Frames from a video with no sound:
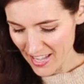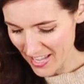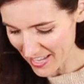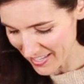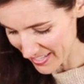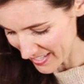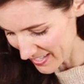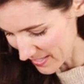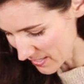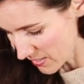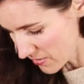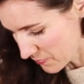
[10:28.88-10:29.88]
hey kitty,
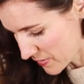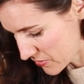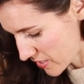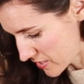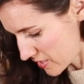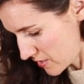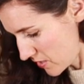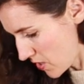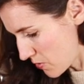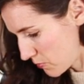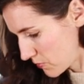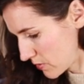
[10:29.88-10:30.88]
get off my dress.
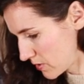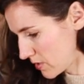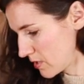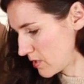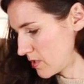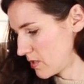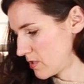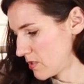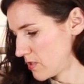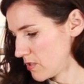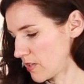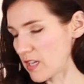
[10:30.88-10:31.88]
No.
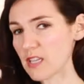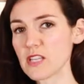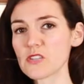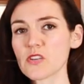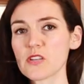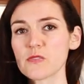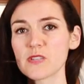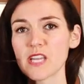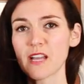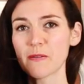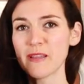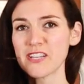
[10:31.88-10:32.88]
Okay, kitty's trying to
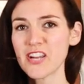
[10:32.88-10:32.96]
attack my